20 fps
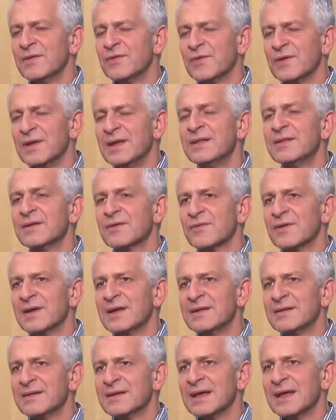to
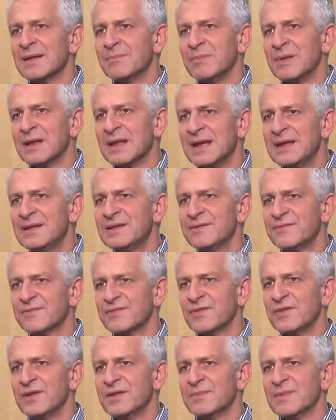integrate ablative
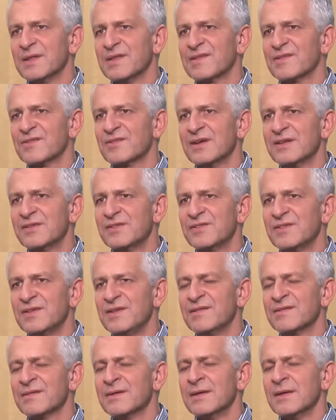treatment
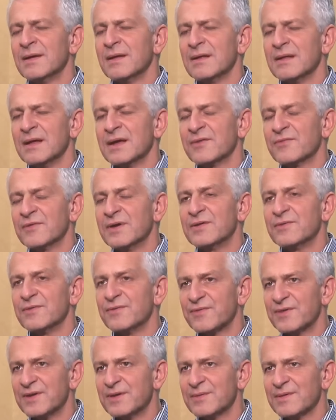strategies like
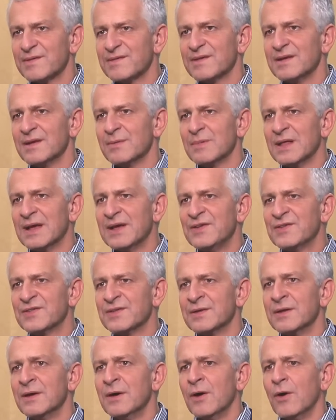radiofrequency
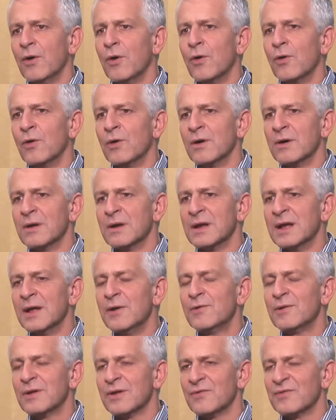ablation or
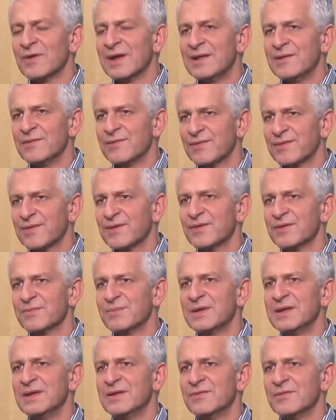local
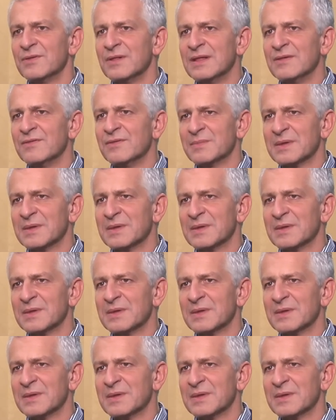radiotherapy to liver